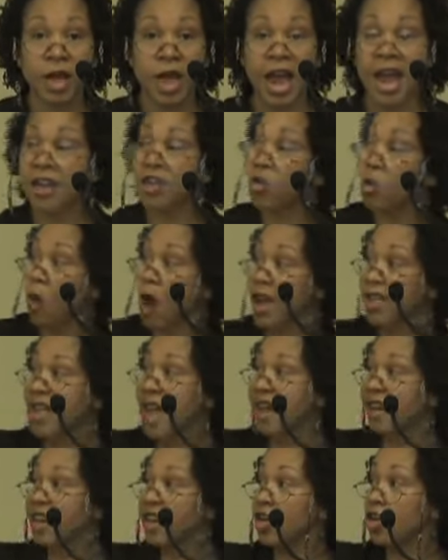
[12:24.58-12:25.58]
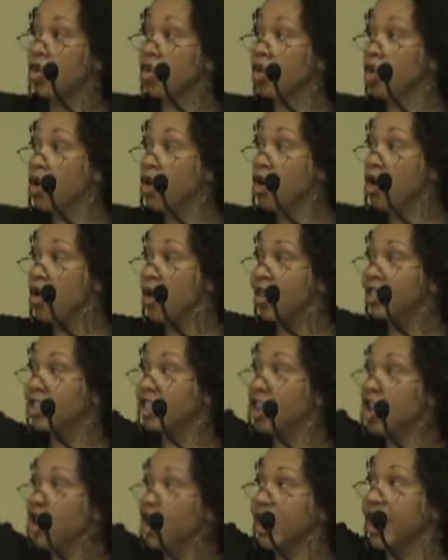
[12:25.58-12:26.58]
And the way that little girl
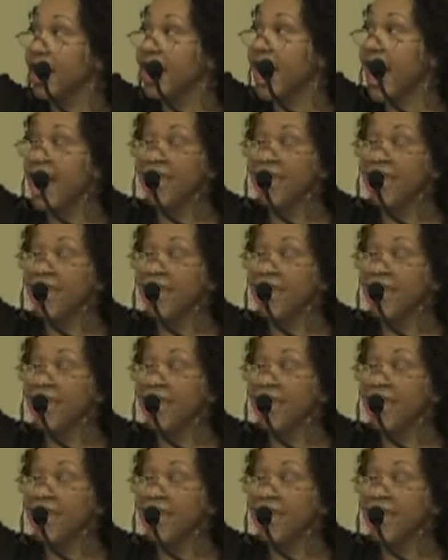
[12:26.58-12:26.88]
is looking